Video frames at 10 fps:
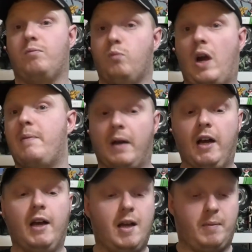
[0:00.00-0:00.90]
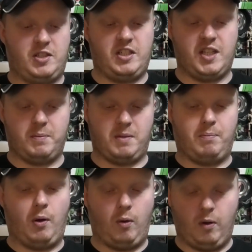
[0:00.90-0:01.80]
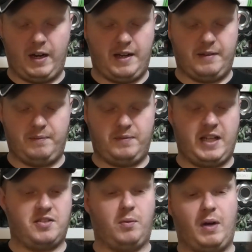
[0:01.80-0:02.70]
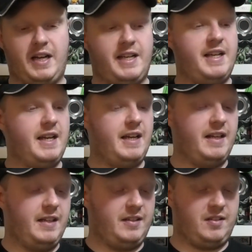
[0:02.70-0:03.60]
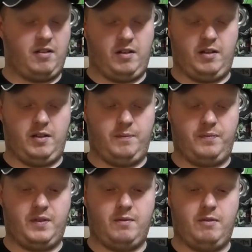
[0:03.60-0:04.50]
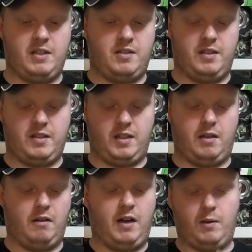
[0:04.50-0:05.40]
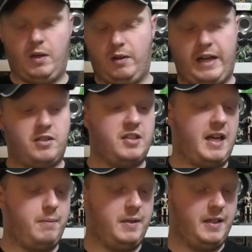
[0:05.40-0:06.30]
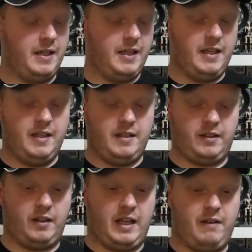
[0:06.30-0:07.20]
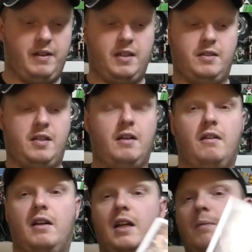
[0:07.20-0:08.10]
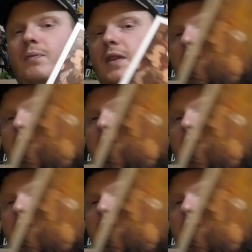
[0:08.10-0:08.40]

rape her, but she jumps aboard and gets away. So Red Sonja's like, alright, well, that just happened. So they're having a good time.